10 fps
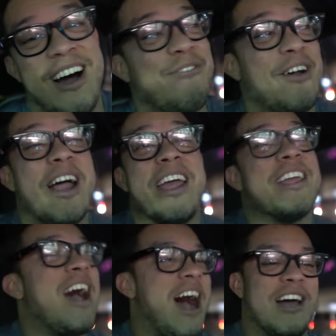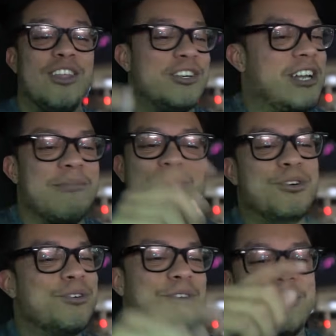I thought, hey, I looked up,
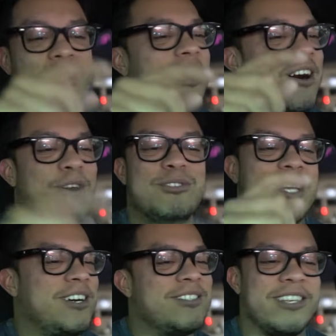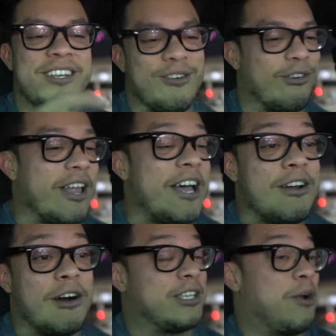Googled uh, hotels in
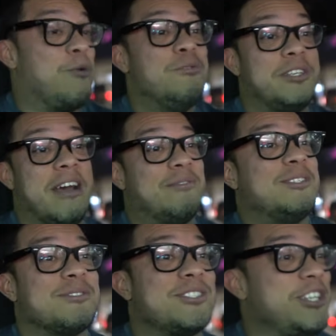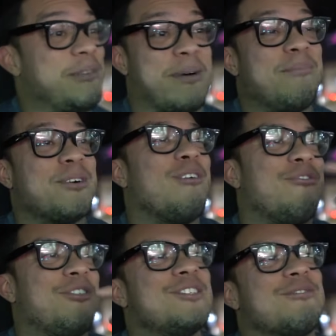Orlando. I was like, oh damn, this one's cheap. I'm gonna go
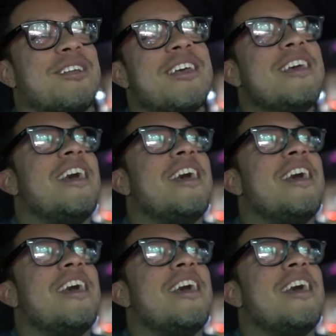for this one.